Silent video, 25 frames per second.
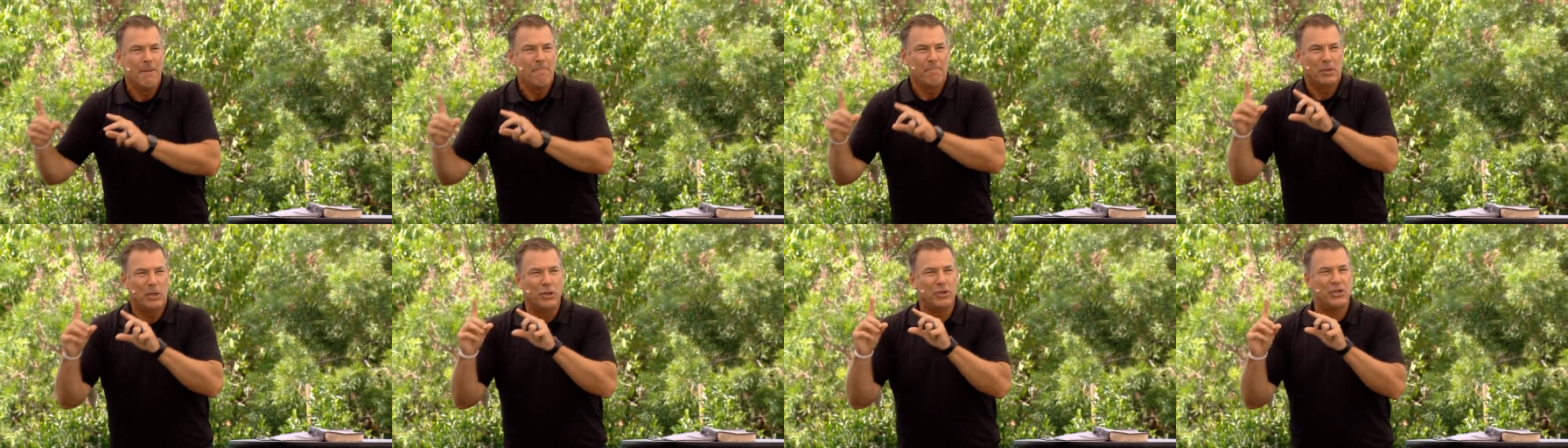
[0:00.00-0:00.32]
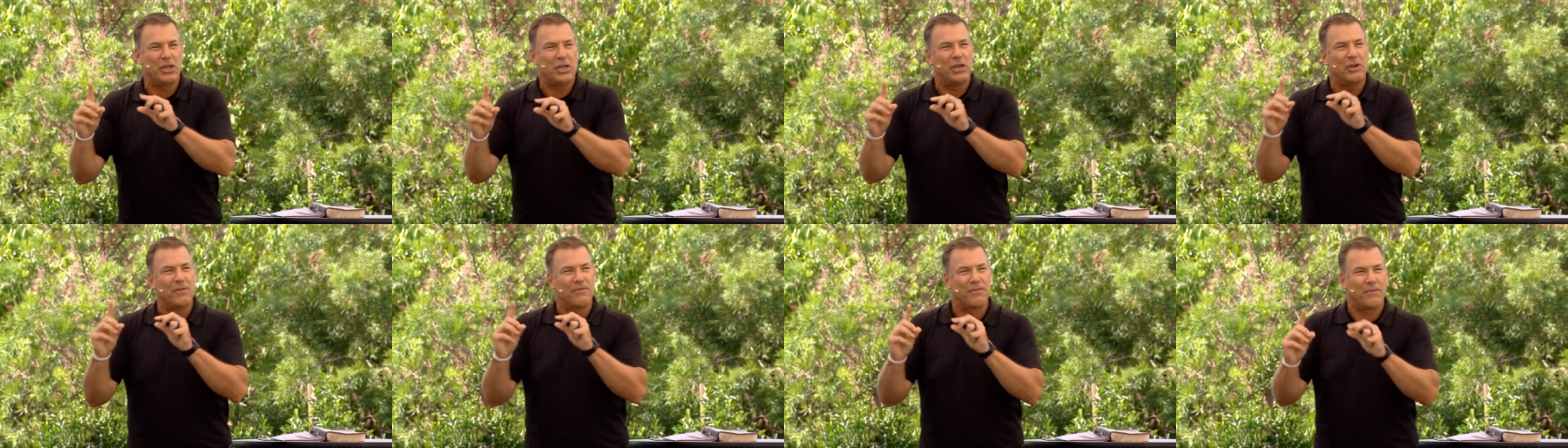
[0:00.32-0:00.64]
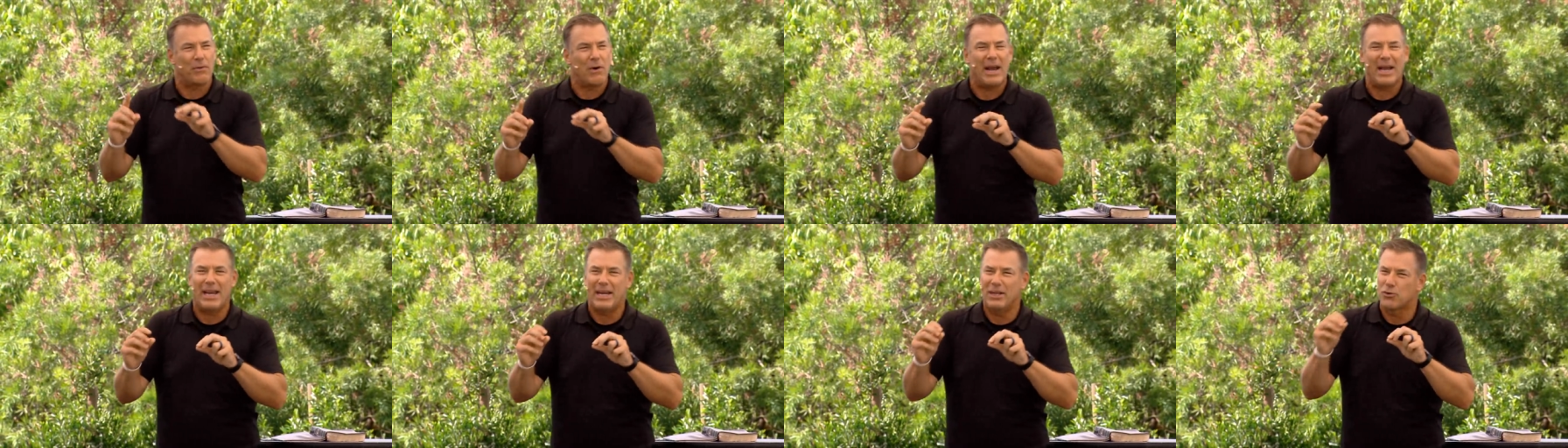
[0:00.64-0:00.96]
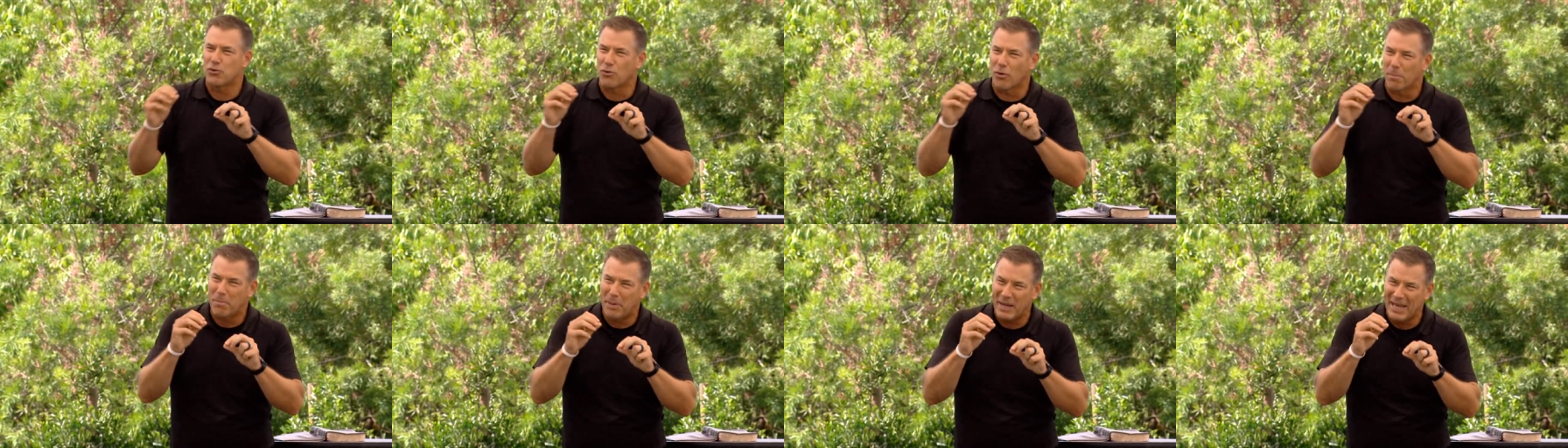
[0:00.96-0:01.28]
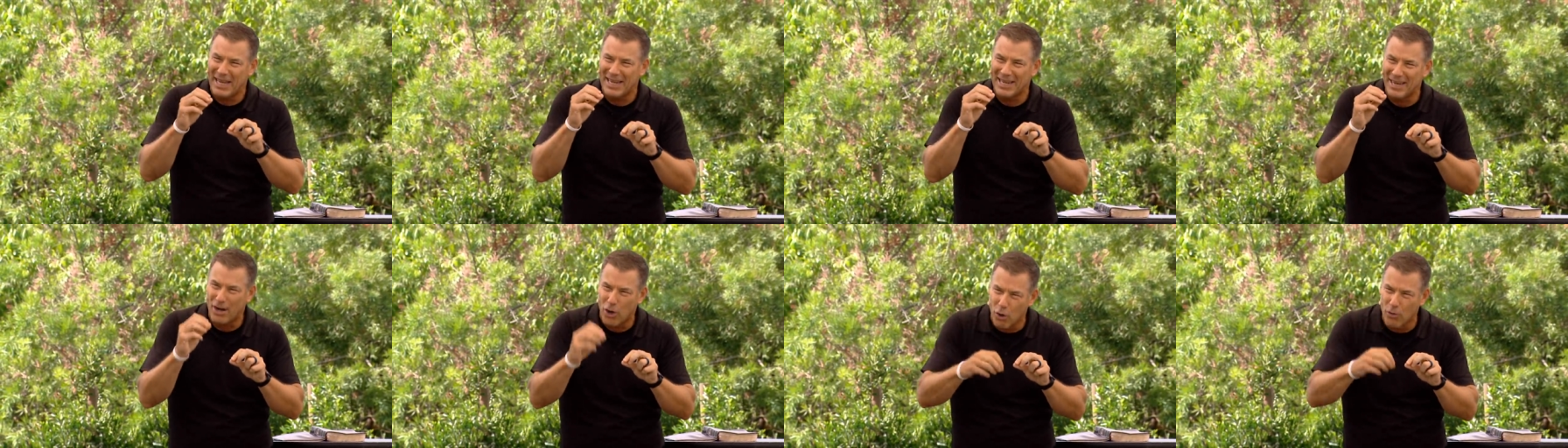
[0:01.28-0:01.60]
you see a phrase
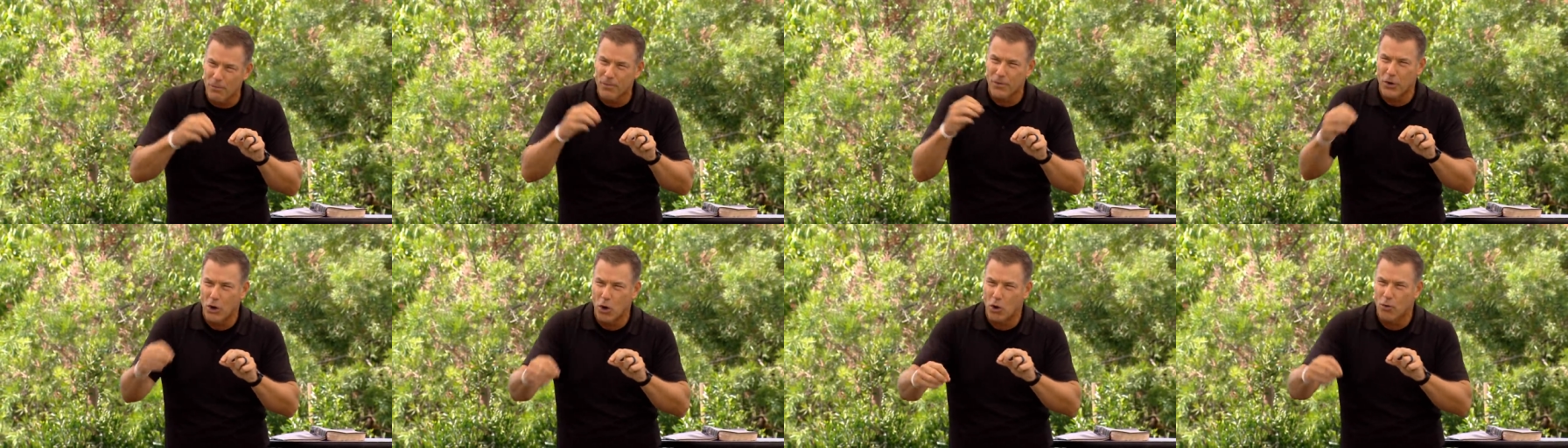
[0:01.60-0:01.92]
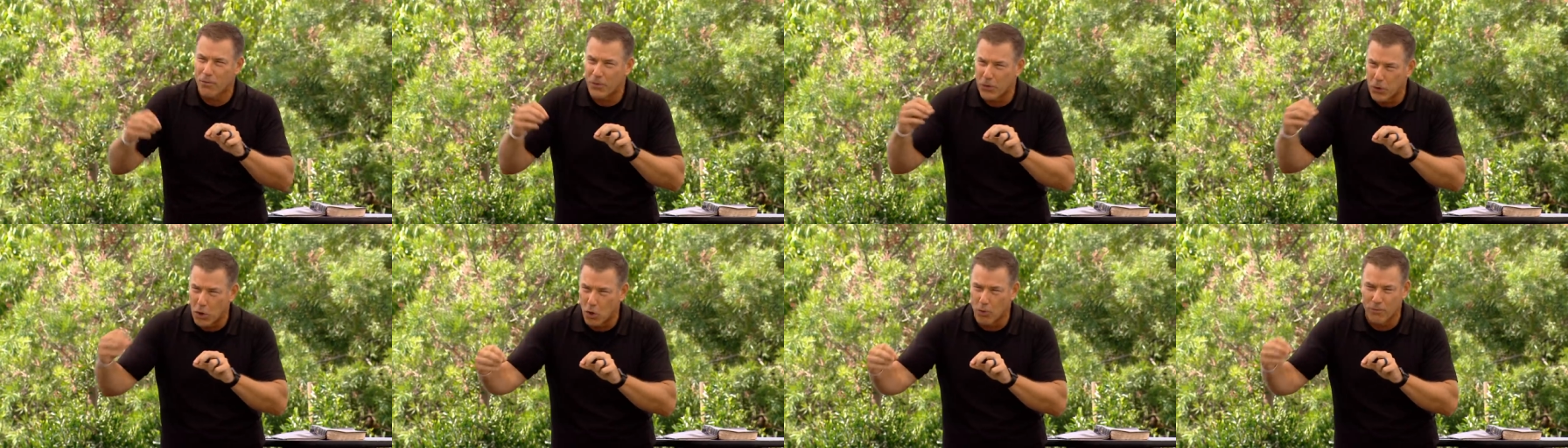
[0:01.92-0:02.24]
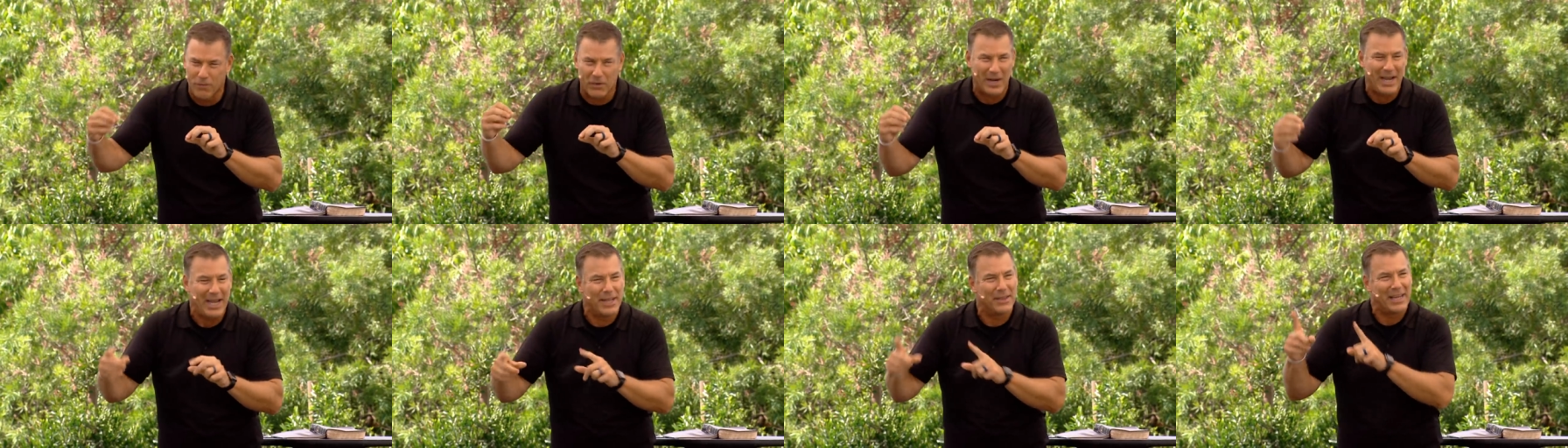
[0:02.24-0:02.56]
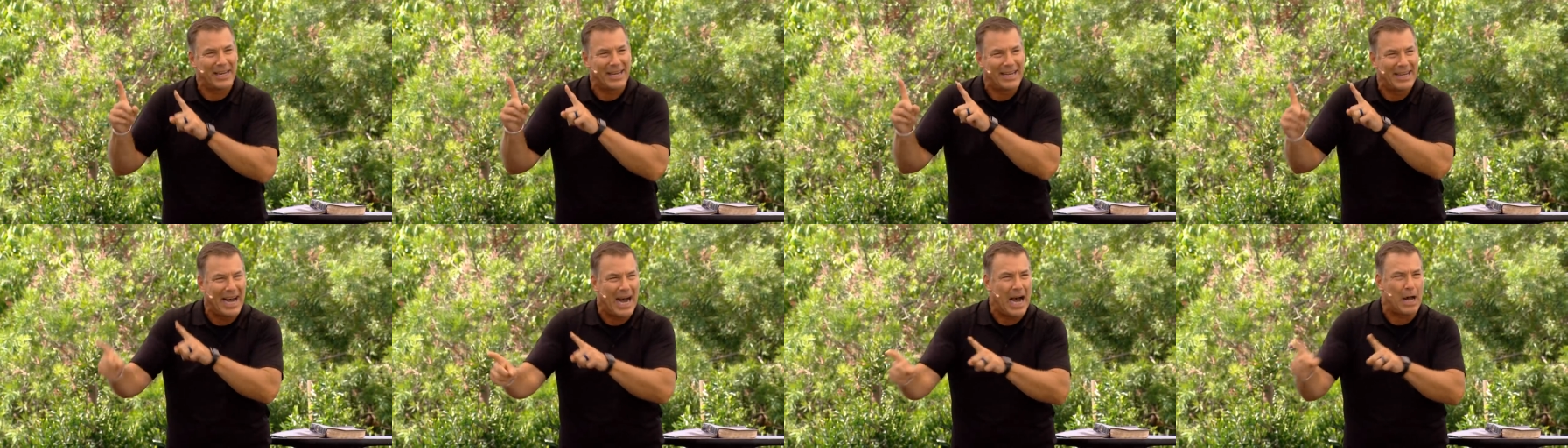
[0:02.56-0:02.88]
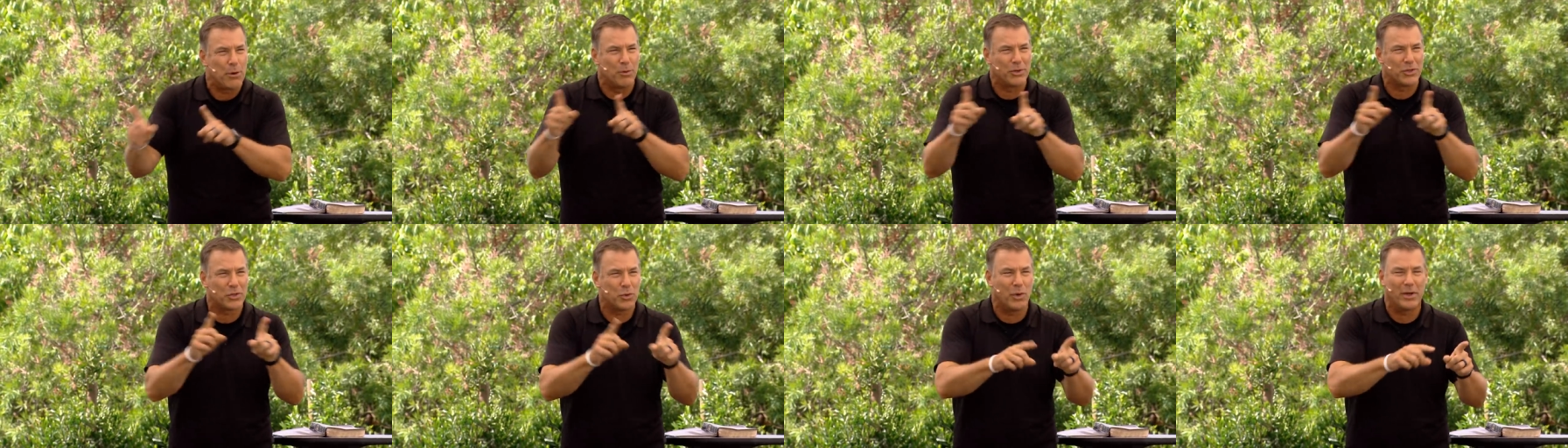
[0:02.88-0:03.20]
repeated over and over and over again that God
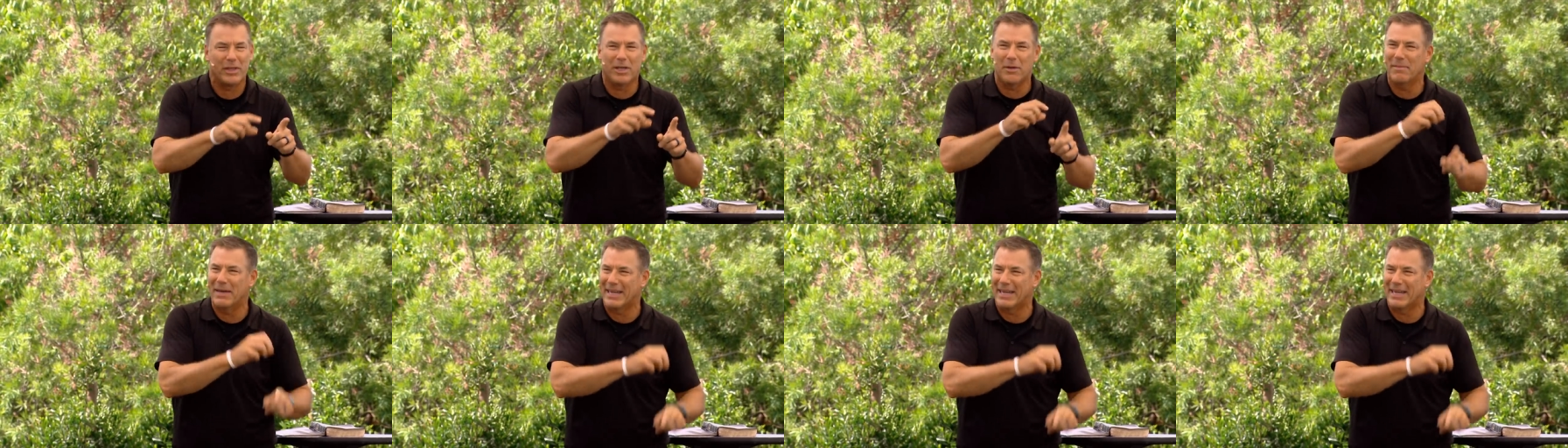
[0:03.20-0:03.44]
was with him,